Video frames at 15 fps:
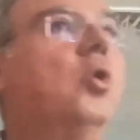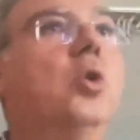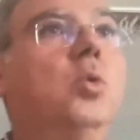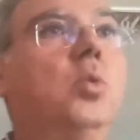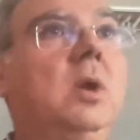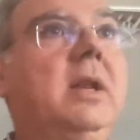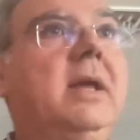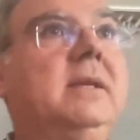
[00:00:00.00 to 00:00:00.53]

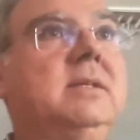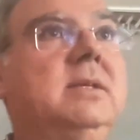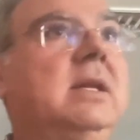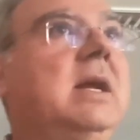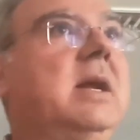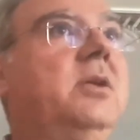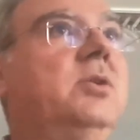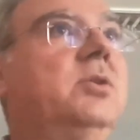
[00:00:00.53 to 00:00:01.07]
Orwell
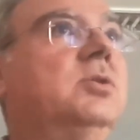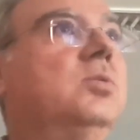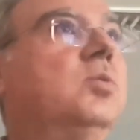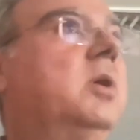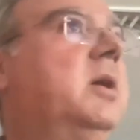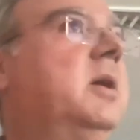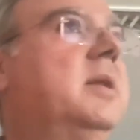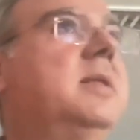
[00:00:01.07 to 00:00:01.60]
scenarios,
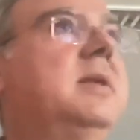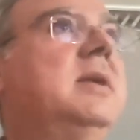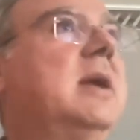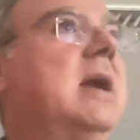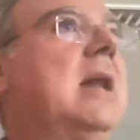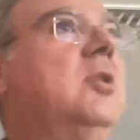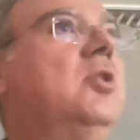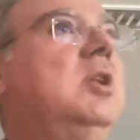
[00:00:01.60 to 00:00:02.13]
where the
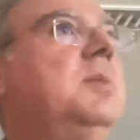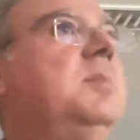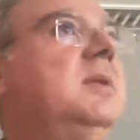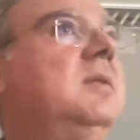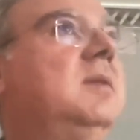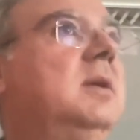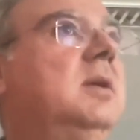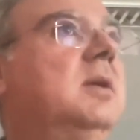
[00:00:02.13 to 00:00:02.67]

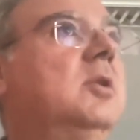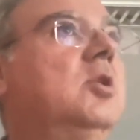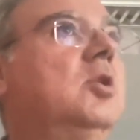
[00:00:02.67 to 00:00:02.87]
anonymity